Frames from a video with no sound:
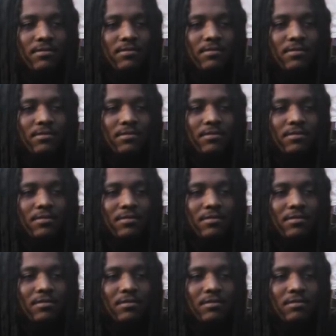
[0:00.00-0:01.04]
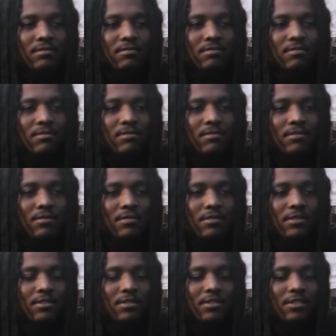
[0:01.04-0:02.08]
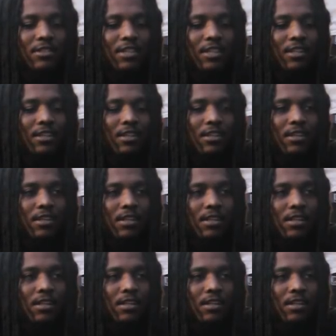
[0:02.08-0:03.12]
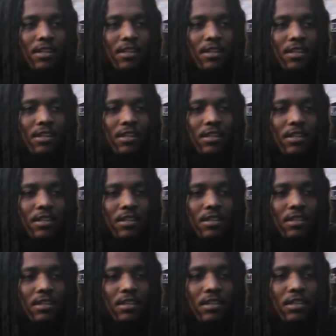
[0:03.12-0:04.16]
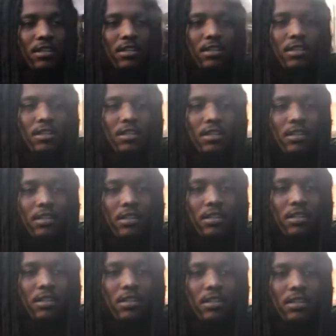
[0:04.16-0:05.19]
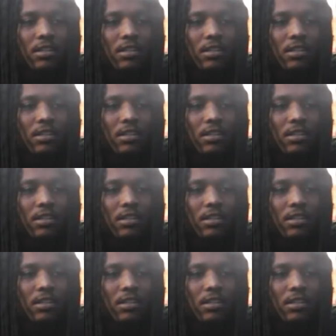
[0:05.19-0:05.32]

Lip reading: The person shown says nothing.